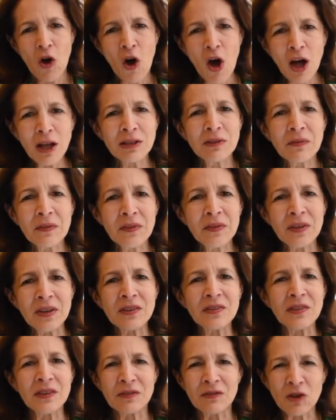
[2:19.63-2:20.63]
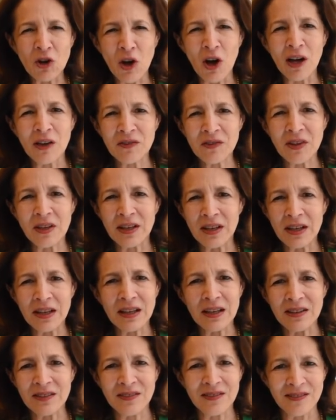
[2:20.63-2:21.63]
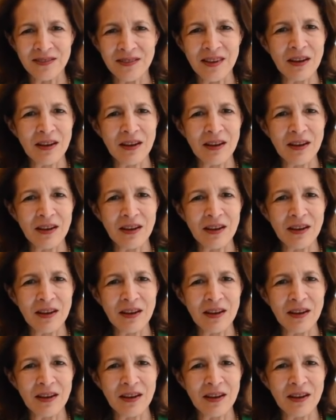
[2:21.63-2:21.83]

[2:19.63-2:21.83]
all of the things that have caused Connecticut's